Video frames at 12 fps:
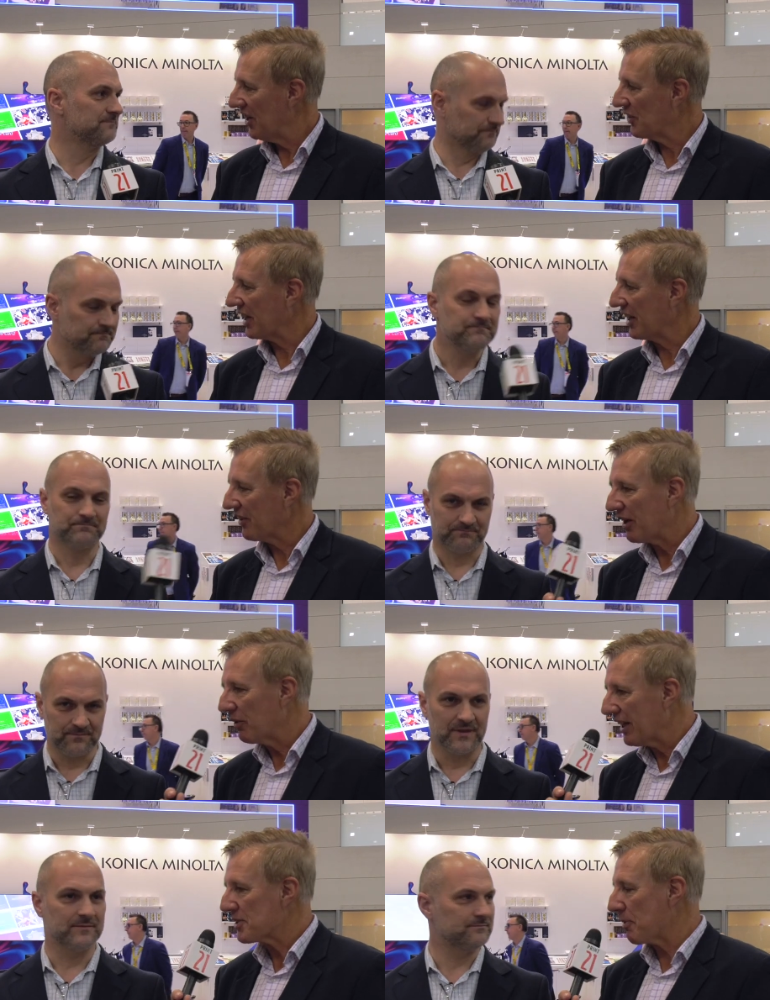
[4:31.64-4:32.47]
Speaker 1: Okay,
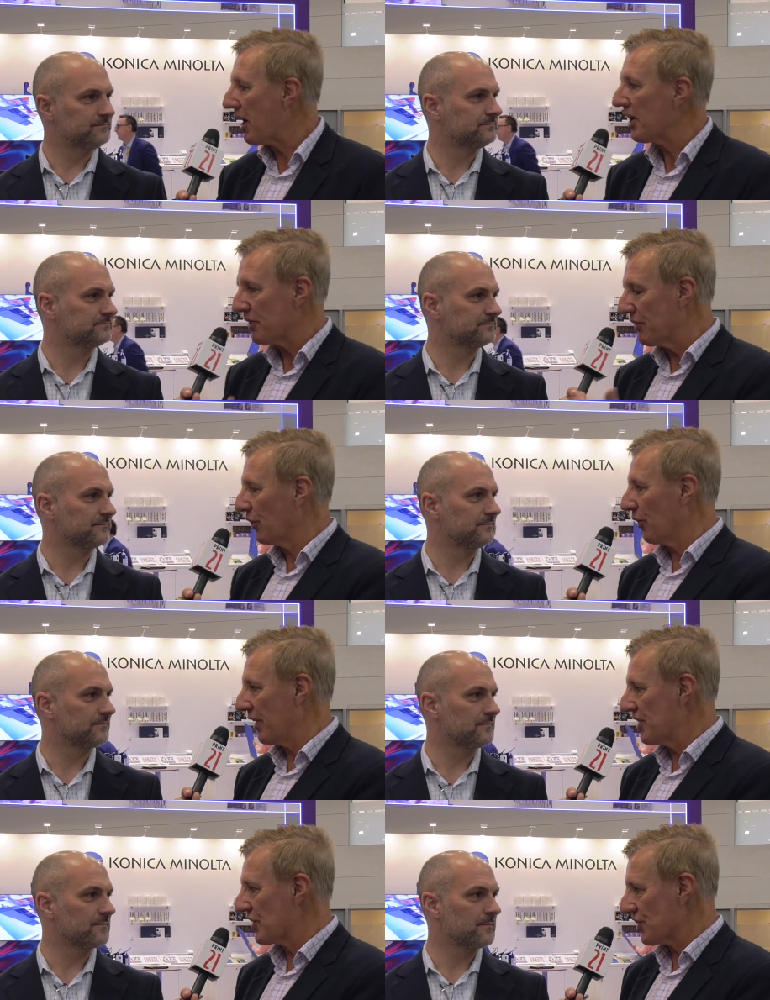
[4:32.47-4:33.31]
great. Well, that's part part of
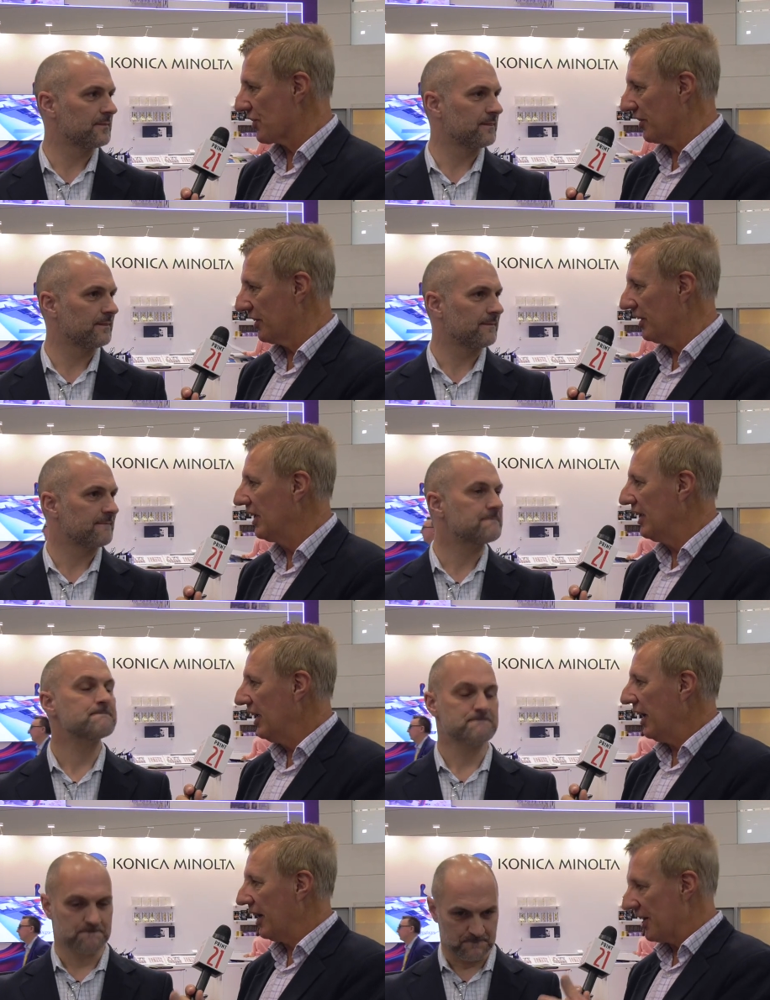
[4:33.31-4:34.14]
your industrial
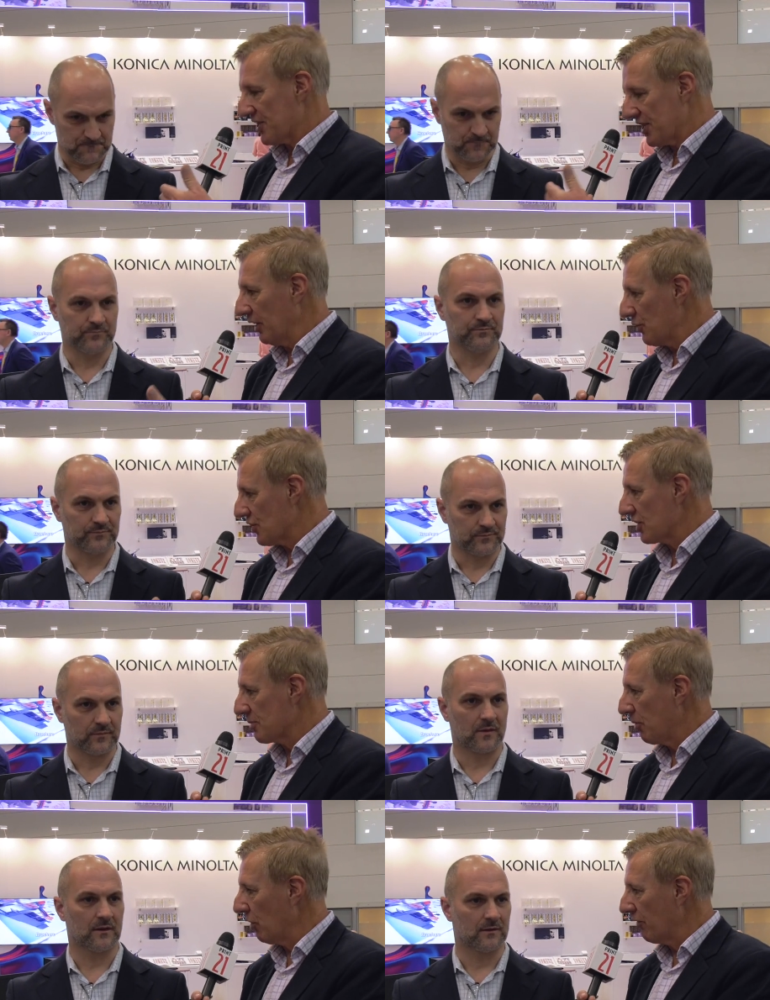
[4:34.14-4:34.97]
uh,
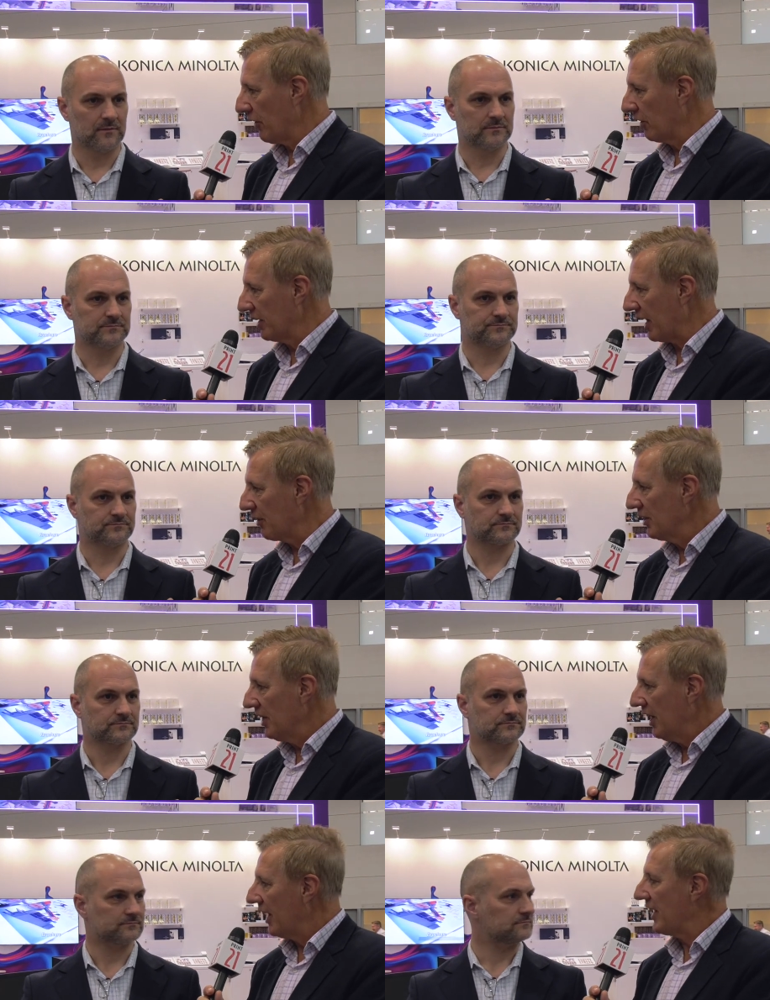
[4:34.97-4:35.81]
solutions portfolio.
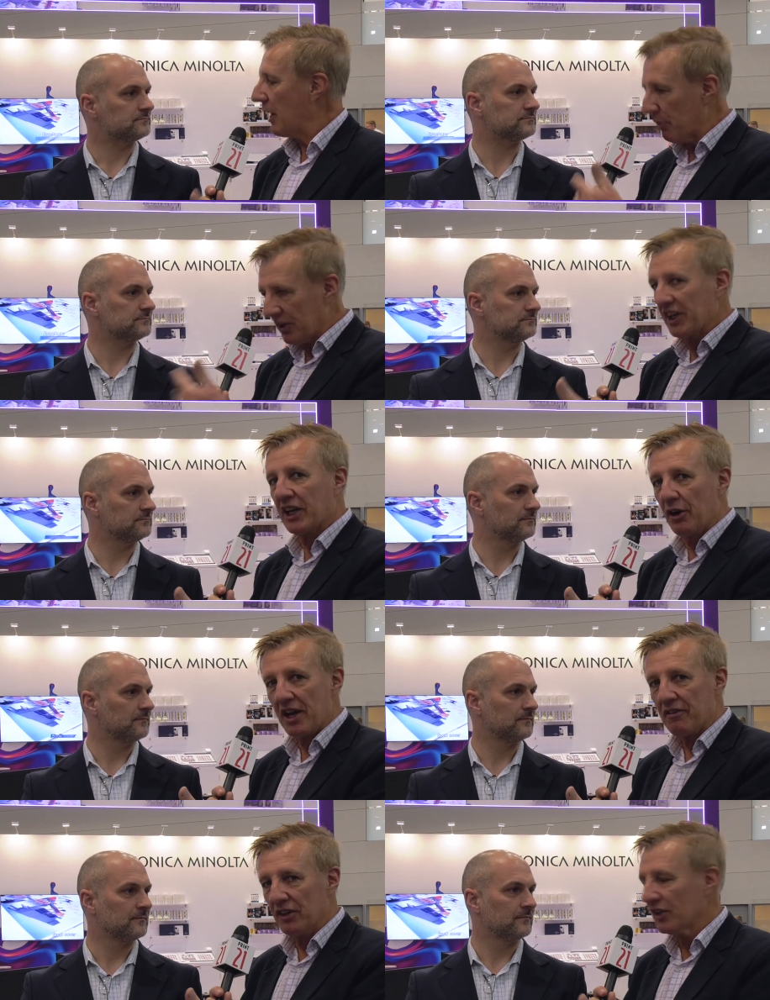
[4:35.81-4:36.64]
And now we're going to go
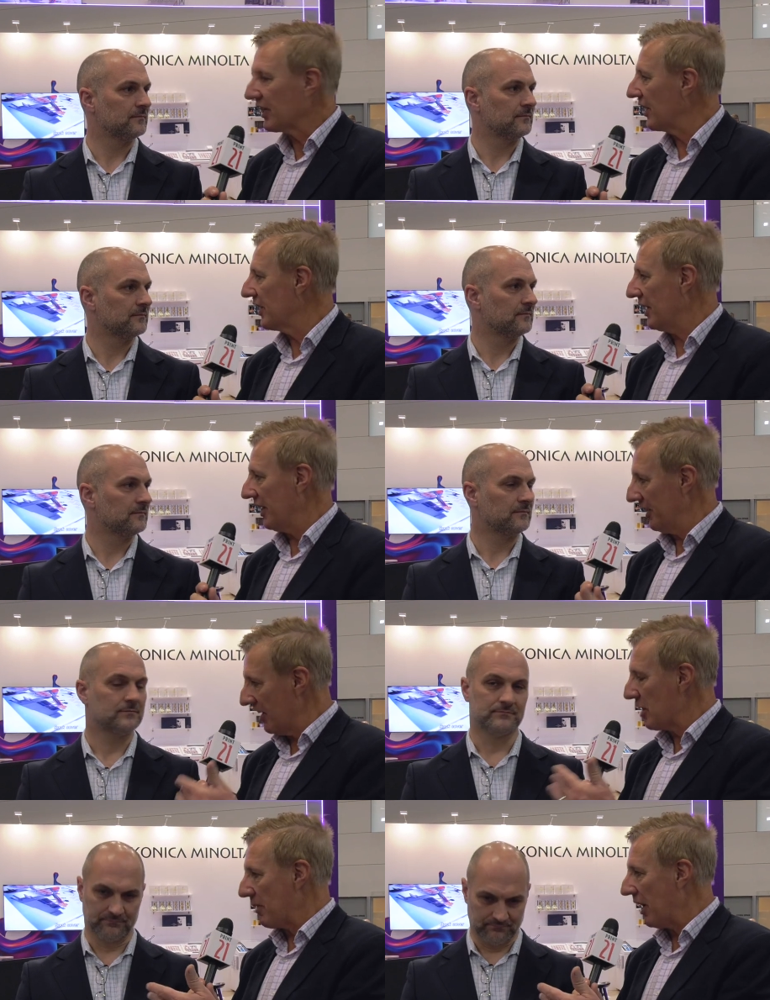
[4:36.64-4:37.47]
and have a look at
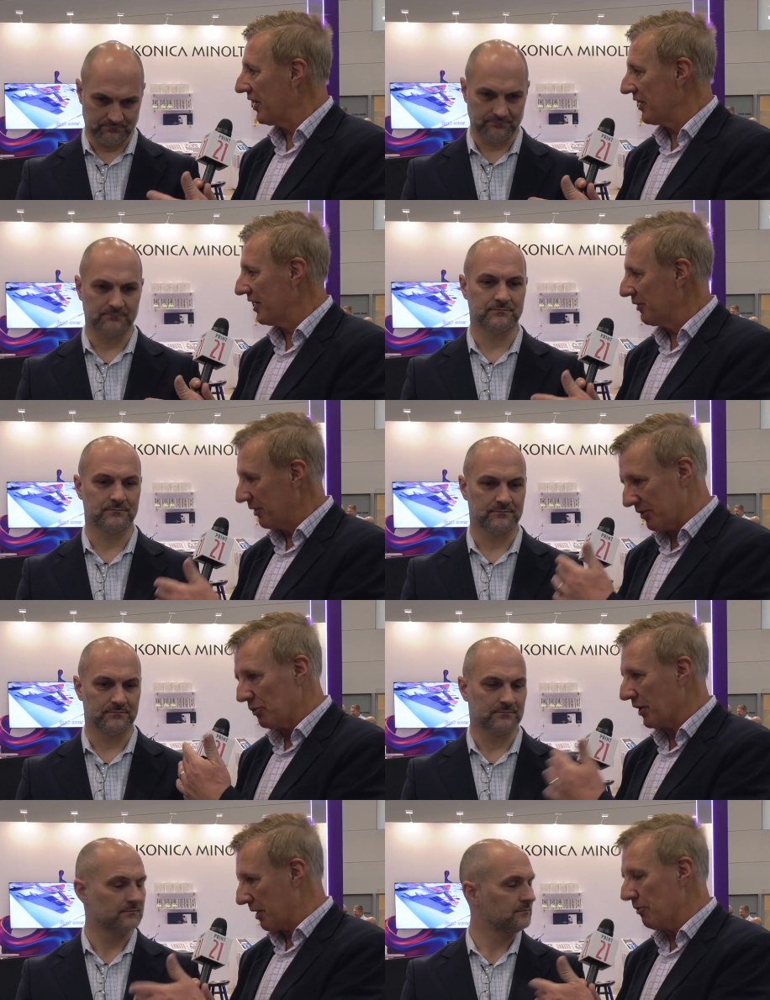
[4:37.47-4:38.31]
another part, of the,
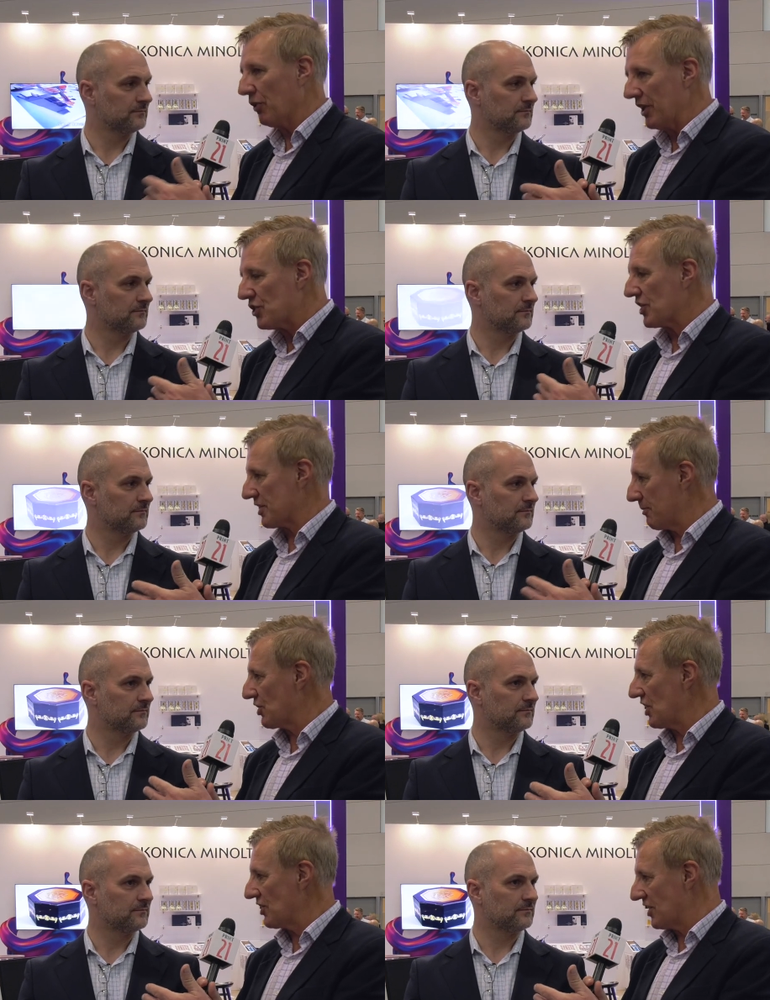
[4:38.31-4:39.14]
one of the more interesting
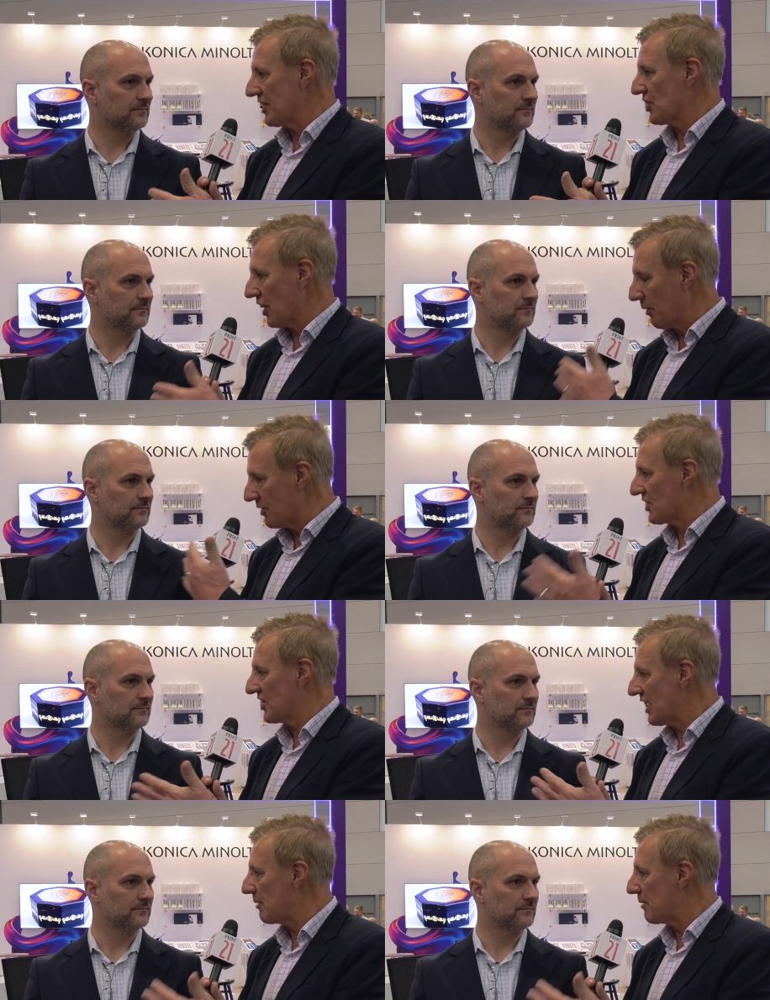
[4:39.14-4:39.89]
machines at the show, which is the